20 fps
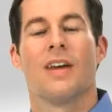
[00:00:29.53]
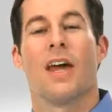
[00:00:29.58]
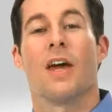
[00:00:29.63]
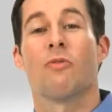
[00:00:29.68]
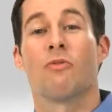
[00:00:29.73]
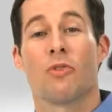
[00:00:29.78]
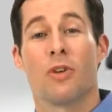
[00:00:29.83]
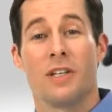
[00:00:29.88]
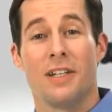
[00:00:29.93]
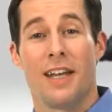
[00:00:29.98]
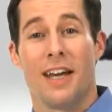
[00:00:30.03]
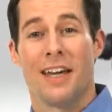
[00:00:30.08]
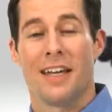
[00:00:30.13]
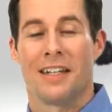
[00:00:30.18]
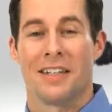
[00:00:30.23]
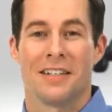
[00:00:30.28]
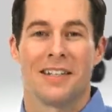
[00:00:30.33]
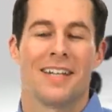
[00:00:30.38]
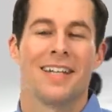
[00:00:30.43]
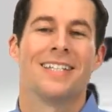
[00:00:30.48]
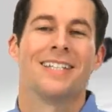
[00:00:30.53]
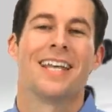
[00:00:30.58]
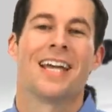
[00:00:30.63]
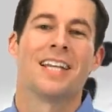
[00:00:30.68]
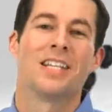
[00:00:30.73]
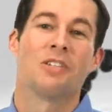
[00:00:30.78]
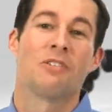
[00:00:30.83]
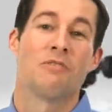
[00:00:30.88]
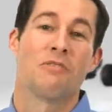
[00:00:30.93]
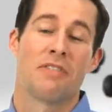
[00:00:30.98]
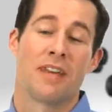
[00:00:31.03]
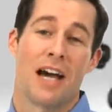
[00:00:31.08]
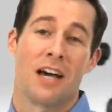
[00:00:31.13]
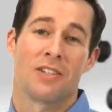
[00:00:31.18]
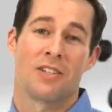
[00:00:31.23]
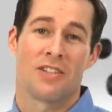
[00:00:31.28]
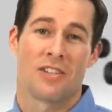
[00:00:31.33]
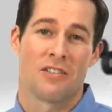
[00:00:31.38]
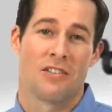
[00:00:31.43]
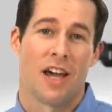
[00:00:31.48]
Every day, in tens of
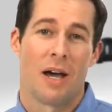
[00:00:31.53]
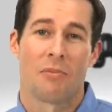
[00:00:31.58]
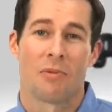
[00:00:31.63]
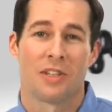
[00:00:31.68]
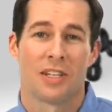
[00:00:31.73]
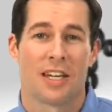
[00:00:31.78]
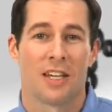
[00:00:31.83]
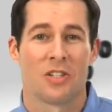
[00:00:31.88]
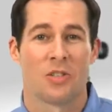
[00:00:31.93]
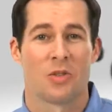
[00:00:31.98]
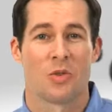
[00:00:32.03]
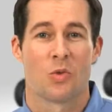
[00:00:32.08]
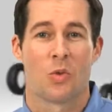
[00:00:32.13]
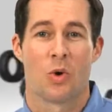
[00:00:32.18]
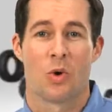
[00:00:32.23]
thousands of applications